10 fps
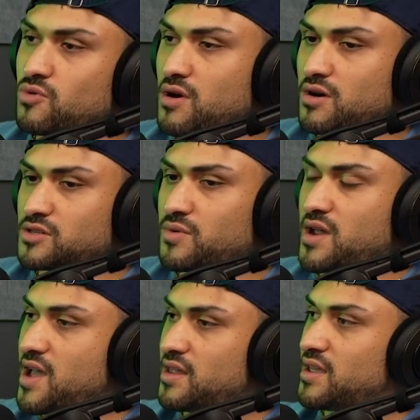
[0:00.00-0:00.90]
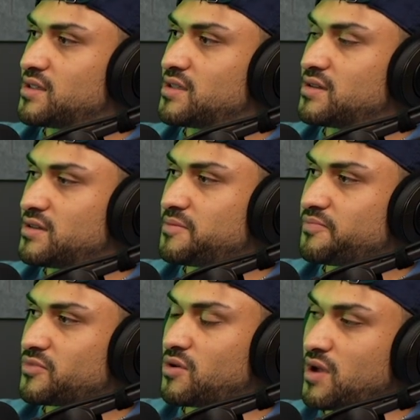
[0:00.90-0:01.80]
cars when I had like
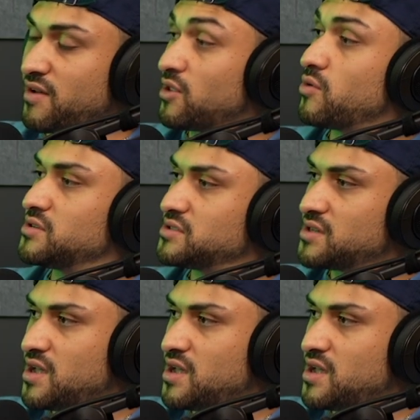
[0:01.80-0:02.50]
I had loaners.